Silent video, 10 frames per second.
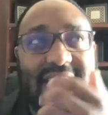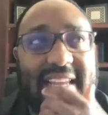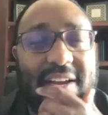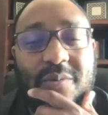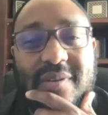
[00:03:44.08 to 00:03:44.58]

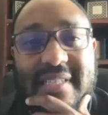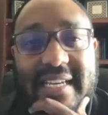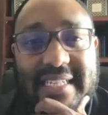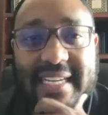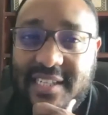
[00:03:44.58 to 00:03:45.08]
like almost the
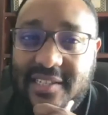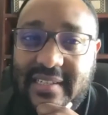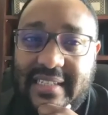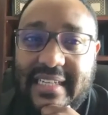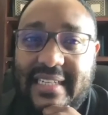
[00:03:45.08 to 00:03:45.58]
attention
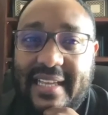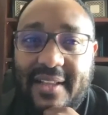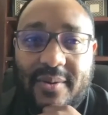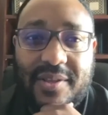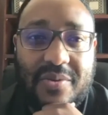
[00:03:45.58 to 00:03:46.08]
to
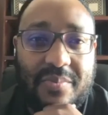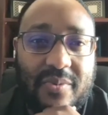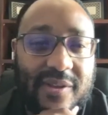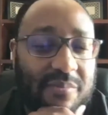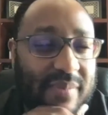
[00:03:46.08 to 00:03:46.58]
detail when
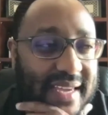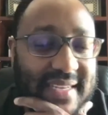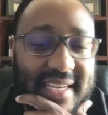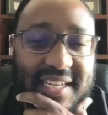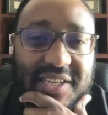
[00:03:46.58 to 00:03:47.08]
you pay
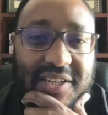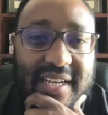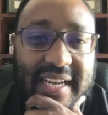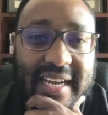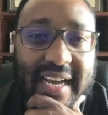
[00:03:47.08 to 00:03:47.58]

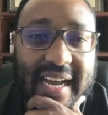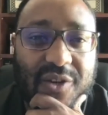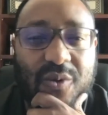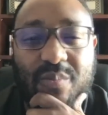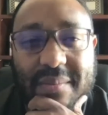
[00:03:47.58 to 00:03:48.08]
attention
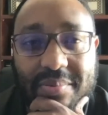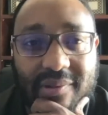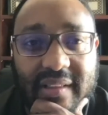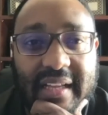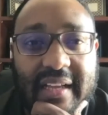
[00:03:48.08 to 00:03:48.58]
to
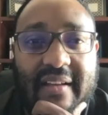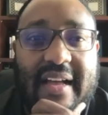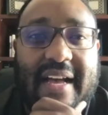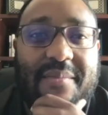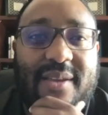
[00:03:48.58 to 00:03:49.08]
people,
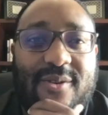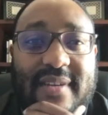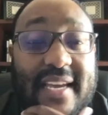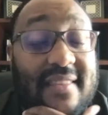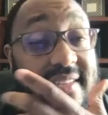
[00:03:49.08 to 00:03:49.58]
and you
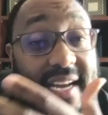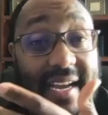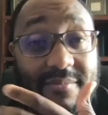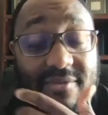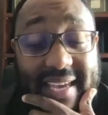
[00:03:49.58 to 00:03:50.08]
take the
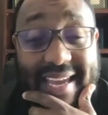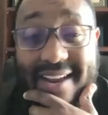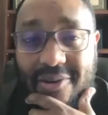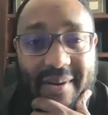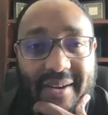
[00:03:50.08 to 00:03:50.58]
time to
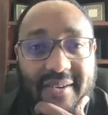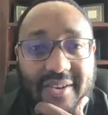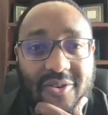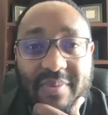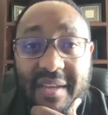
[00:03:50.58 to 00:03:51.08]
care about
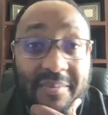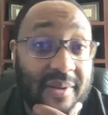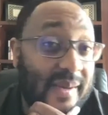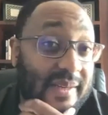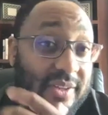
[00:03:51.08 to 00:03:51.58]
people,
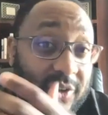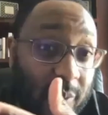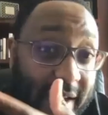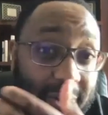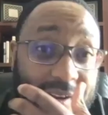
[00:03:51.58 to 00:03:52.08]
about
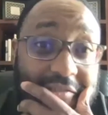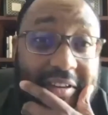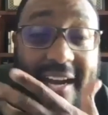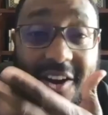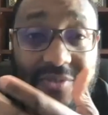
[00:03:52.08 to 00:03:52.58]
where you're
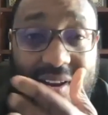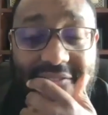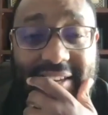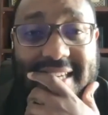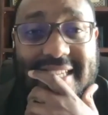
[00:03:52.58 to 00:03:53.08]
living, how
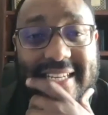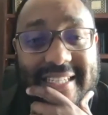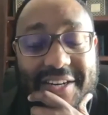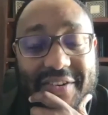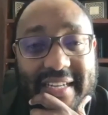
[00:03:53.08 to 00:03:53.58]
traffic is,
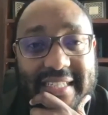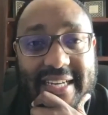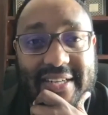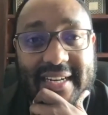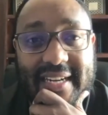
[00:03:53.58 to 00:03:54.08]
etc.,
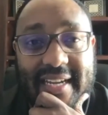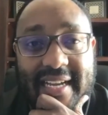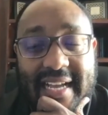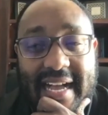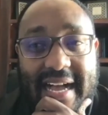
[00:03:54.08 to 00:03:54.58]
etc.
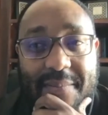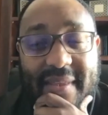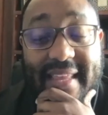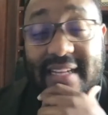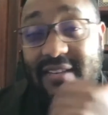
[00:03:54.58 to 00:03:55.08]

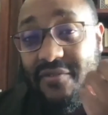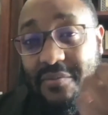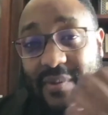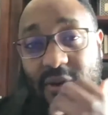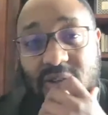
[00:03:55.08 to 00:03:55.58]
And that's, for
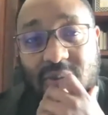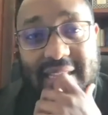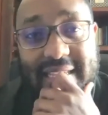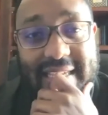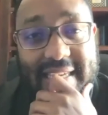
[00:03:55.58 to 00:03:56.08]
me, also one
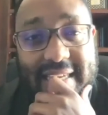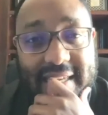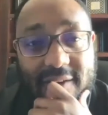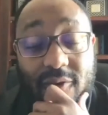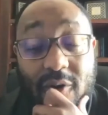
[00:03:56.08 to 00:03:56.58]
of the
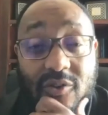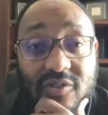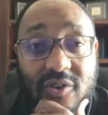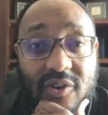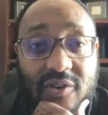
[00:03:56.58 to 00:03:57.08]
key
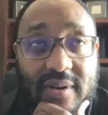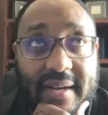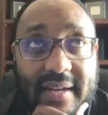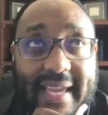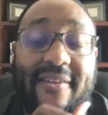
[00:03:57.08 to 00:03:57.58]
roles
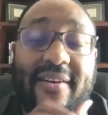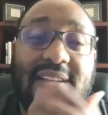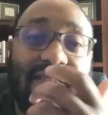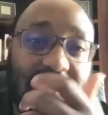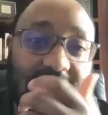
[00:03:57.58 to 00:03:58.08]
or
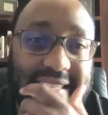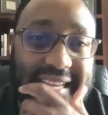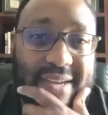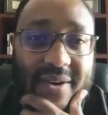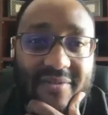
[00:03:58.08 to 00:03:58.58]
characteristics,
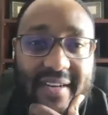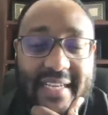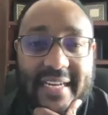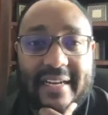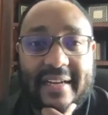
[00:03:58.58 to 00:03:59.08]
anyway, of a leader.